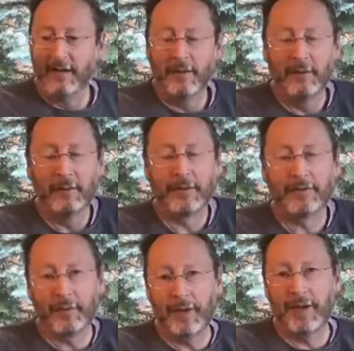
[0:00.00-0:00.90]
But for
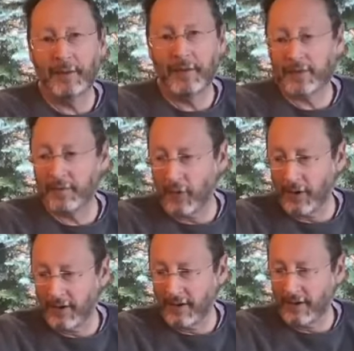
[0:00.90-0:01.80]
me, the most
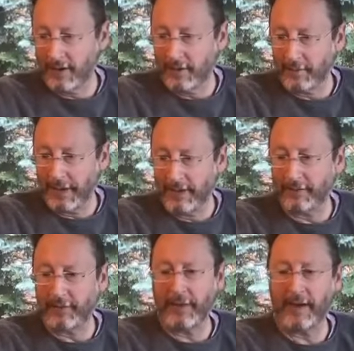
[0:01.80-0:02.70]
poignant and
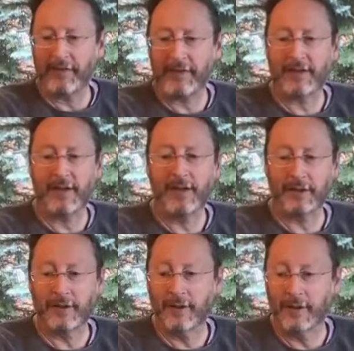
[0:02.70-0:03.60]
painful
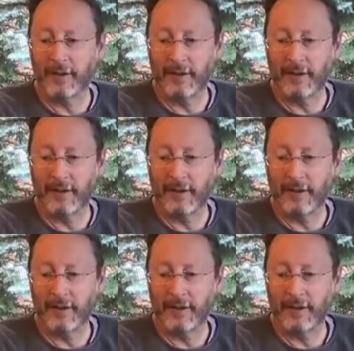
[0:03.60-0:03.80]
manifestation